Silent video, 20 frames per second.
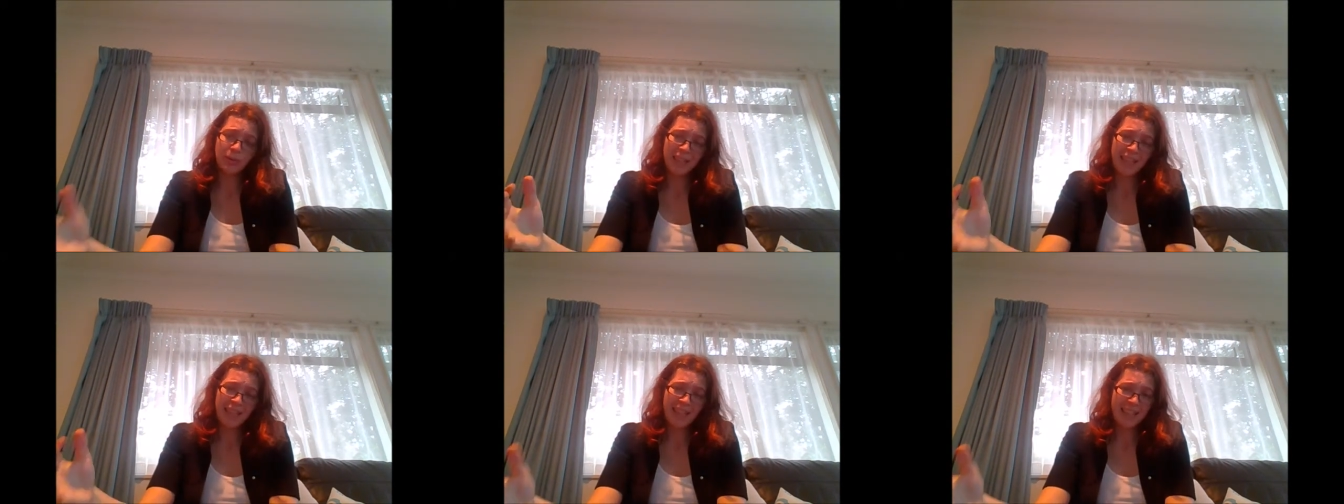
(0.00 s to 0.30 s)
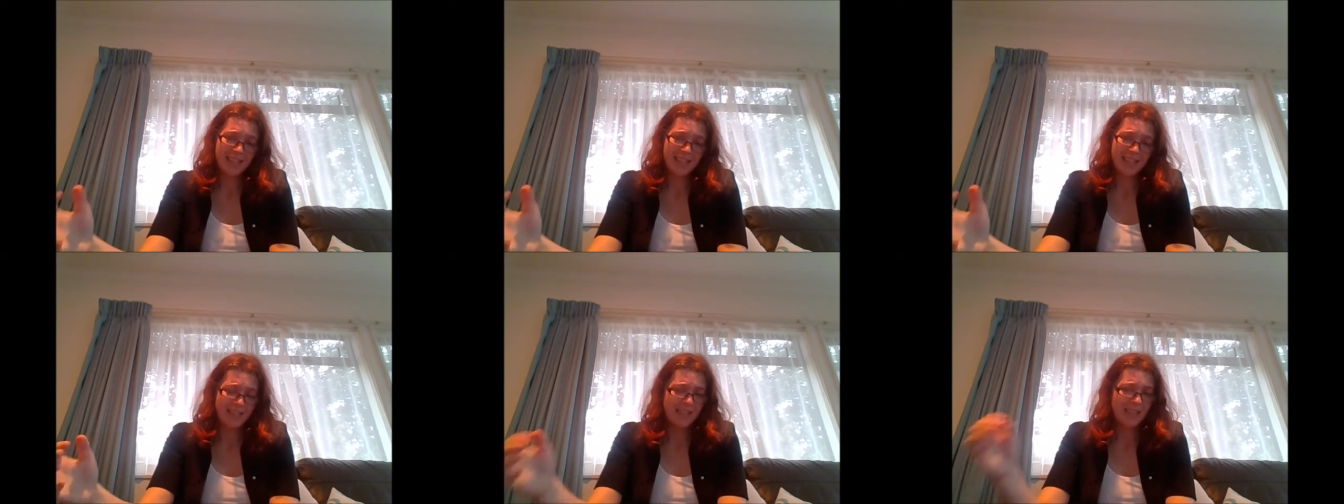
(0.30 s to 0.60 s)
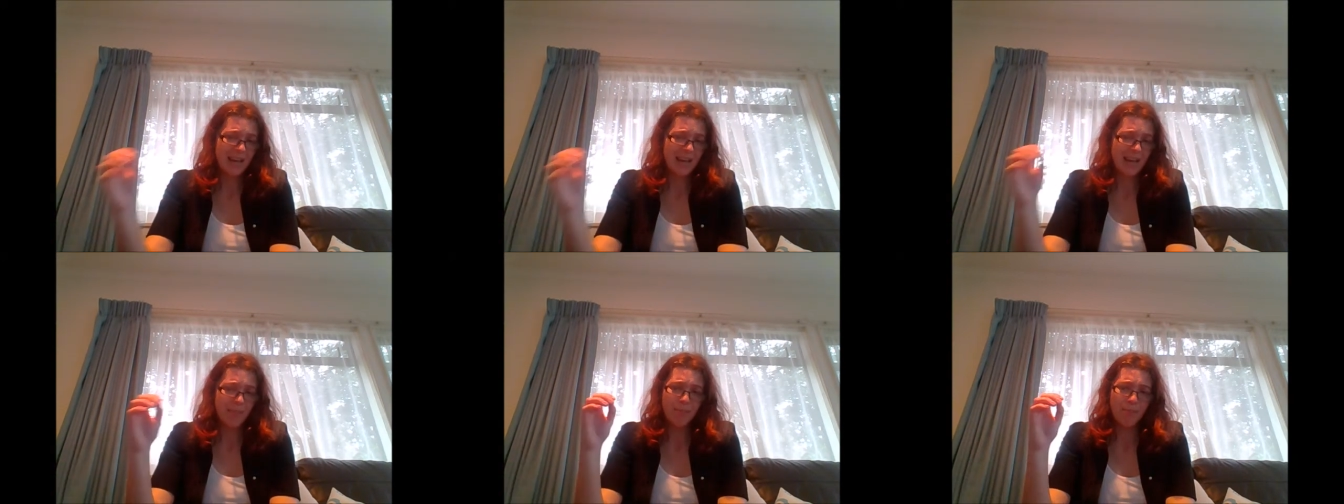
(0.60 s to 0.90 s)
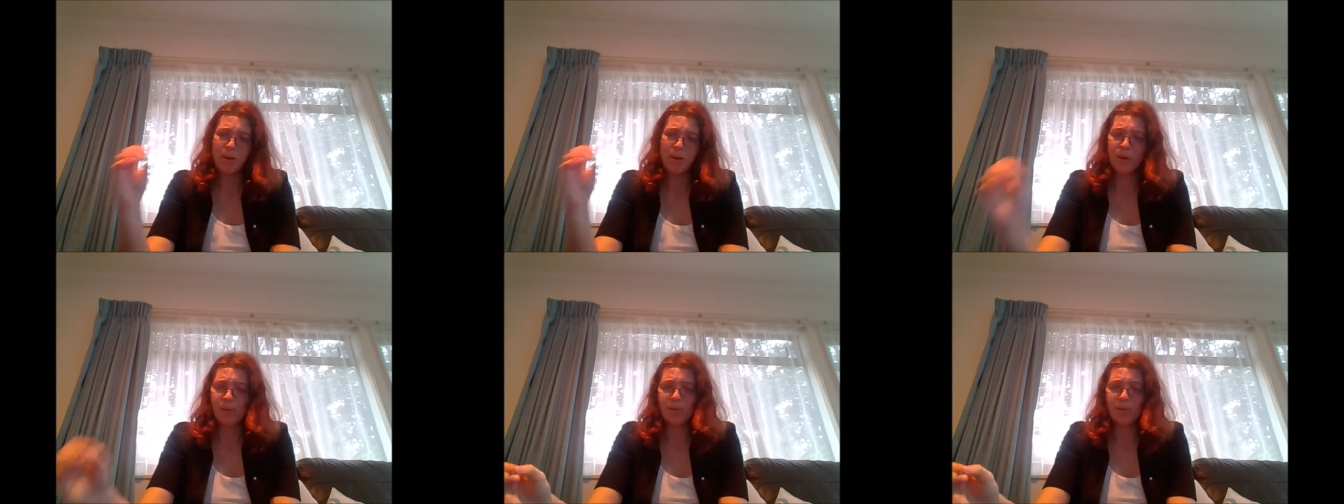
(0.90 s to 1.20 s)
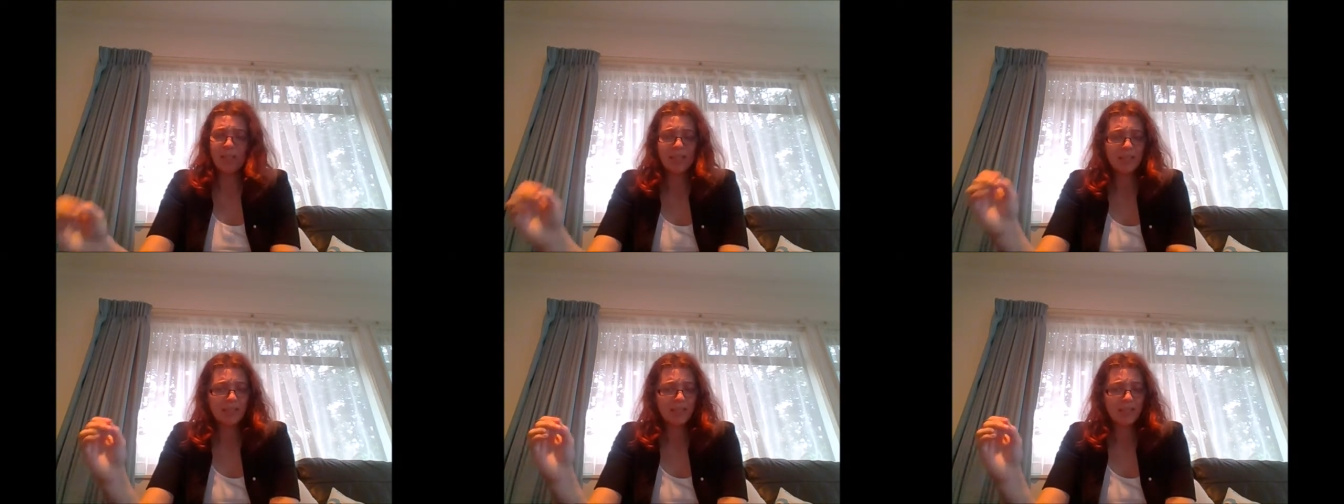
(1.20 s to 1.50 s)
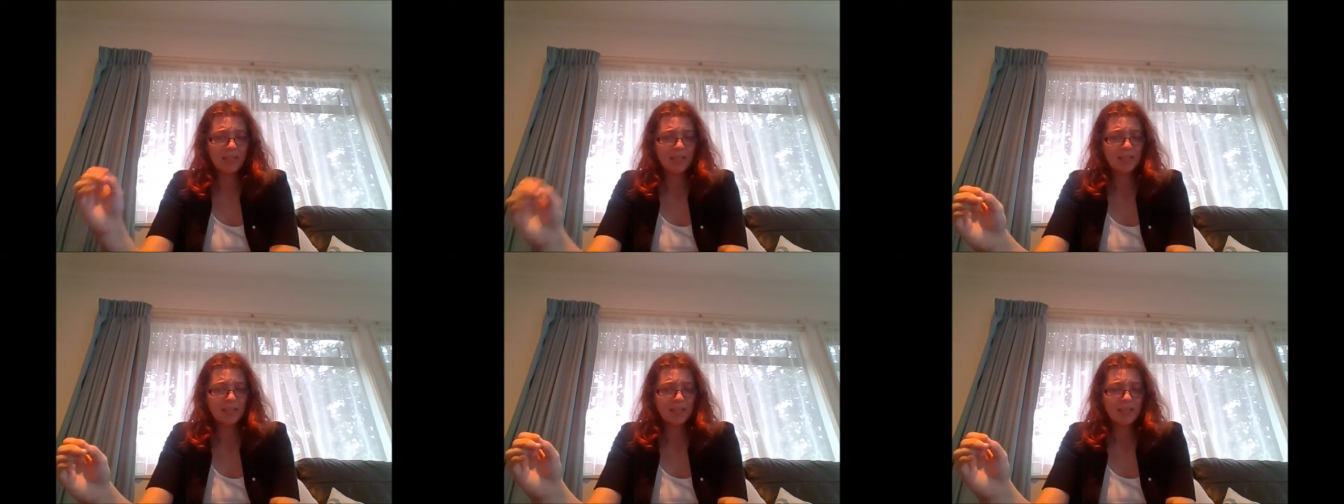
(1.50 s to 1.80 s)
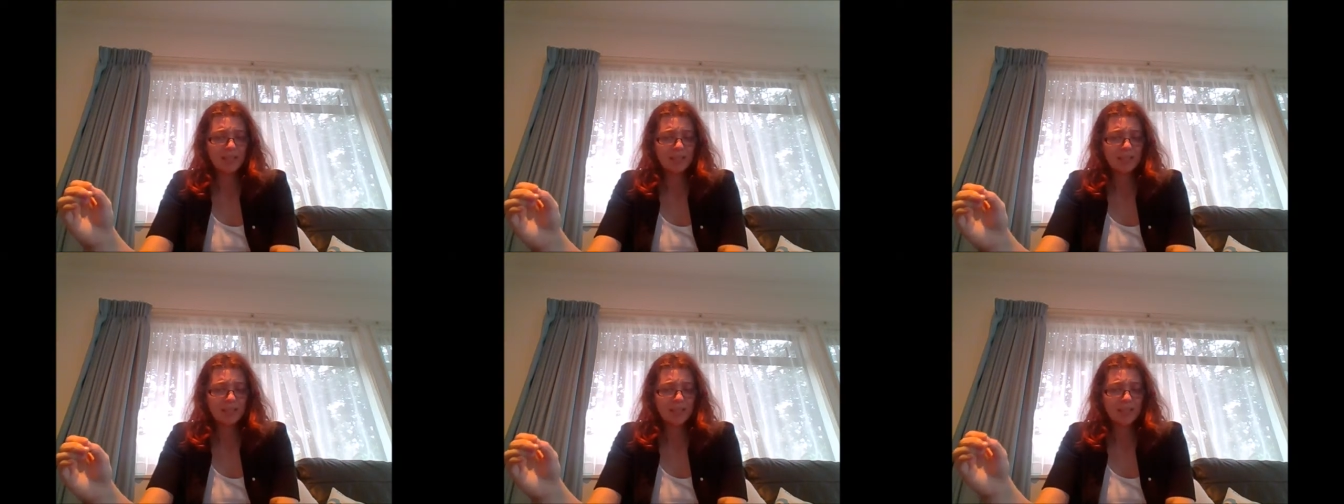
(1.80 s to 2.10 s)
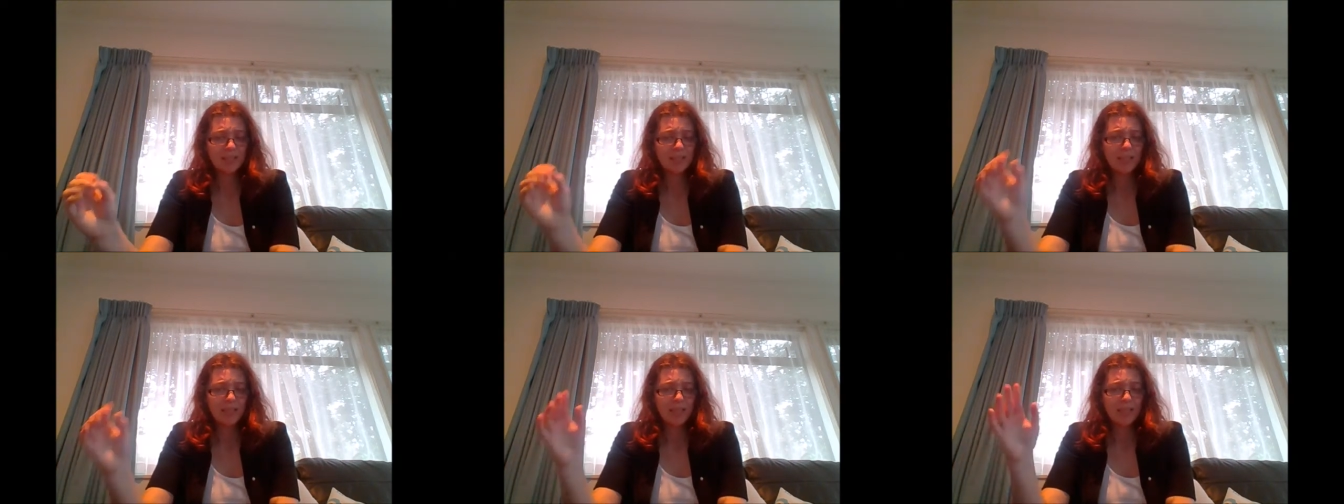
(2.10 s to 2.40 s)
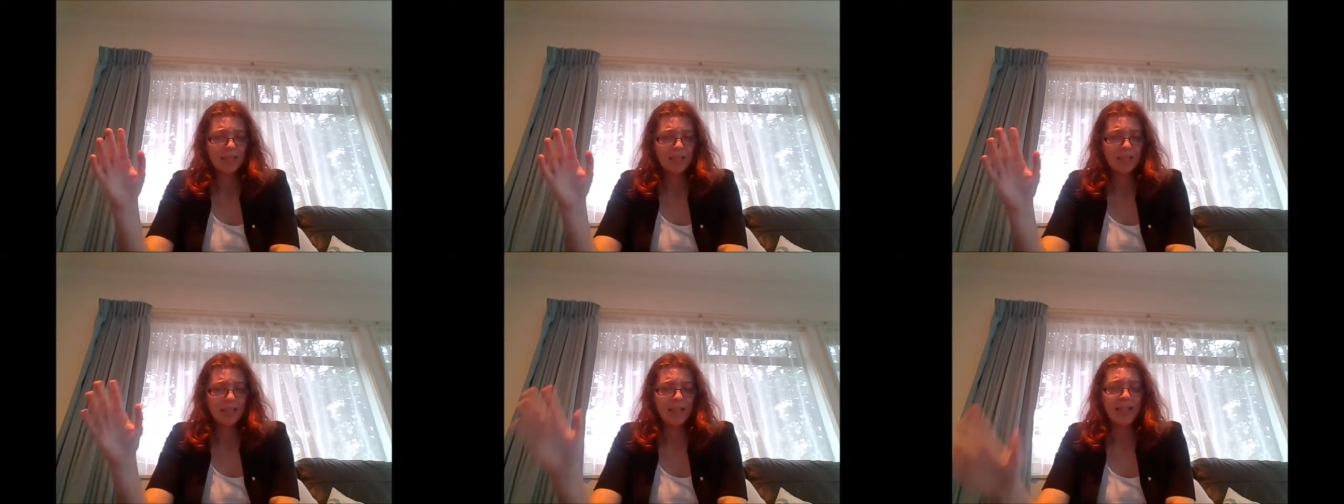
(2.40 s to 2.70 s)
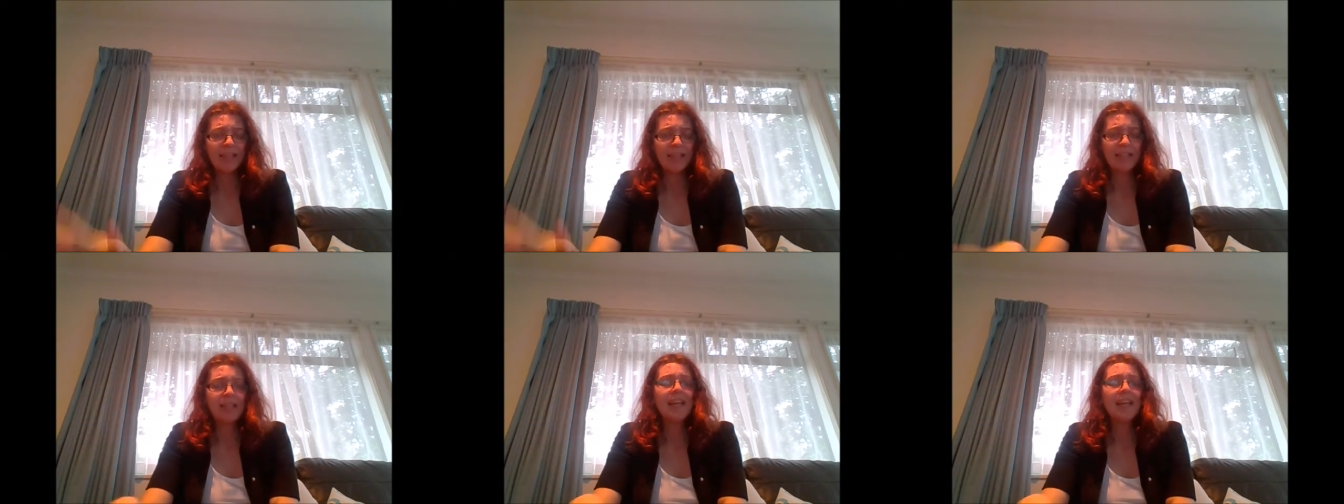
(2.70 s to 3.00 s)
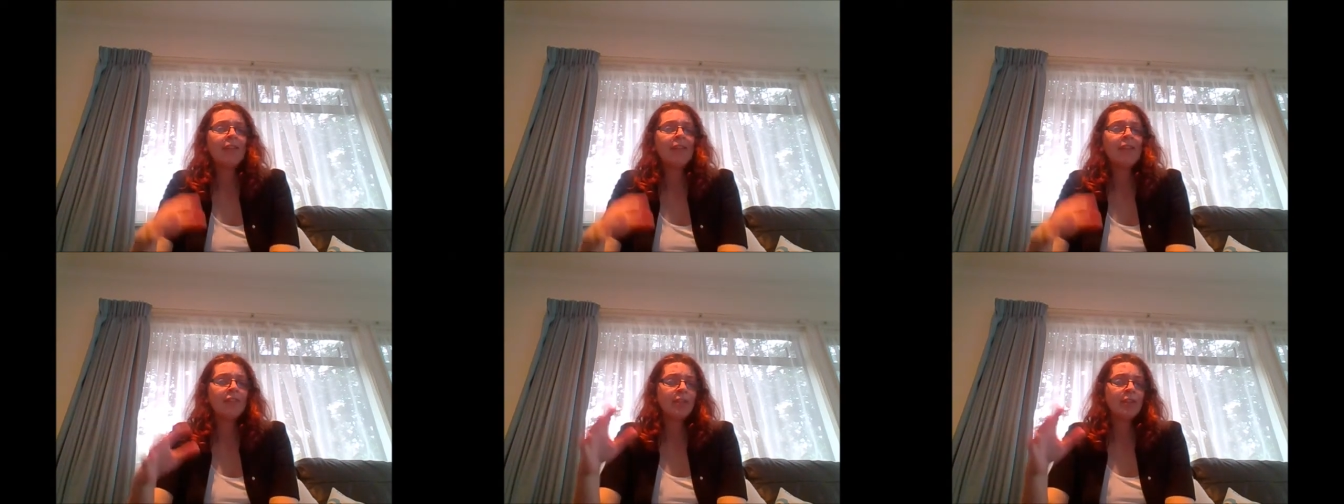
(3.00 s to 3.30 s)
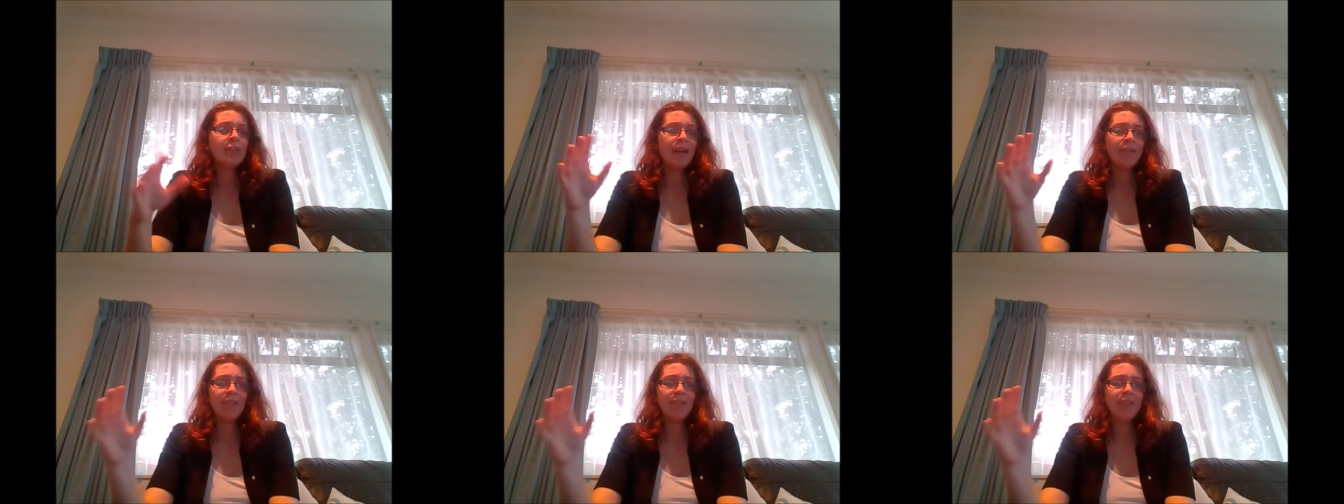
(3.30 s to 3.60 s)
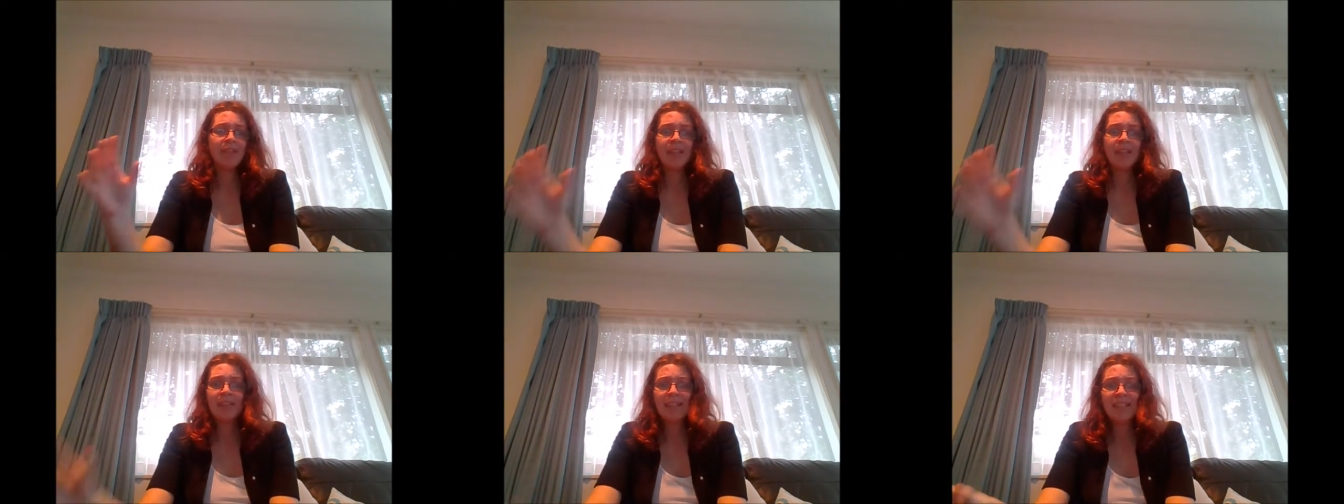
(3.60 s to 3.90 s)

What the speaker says: get into that mode and the aftermath, and